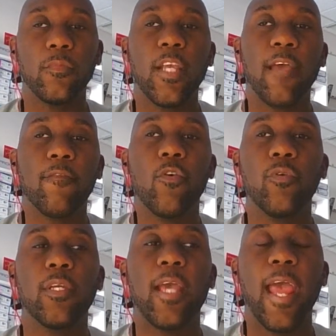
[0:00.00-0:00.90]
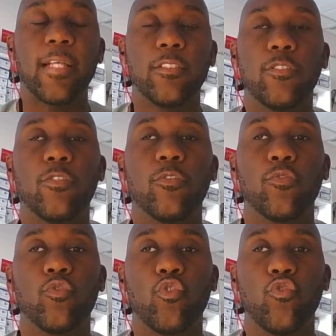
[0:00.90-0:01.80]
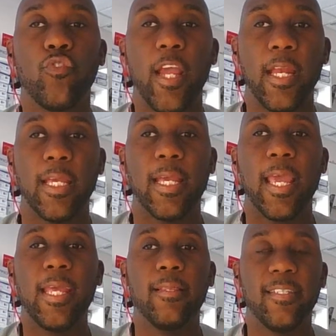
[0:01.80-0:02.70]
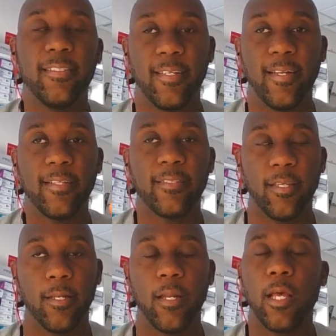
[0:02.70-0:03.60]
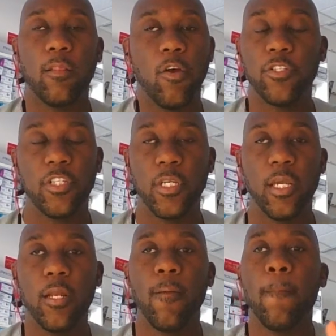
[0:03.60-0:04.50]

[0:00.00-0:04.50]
have only access to creating a listing. That's it, not launching it.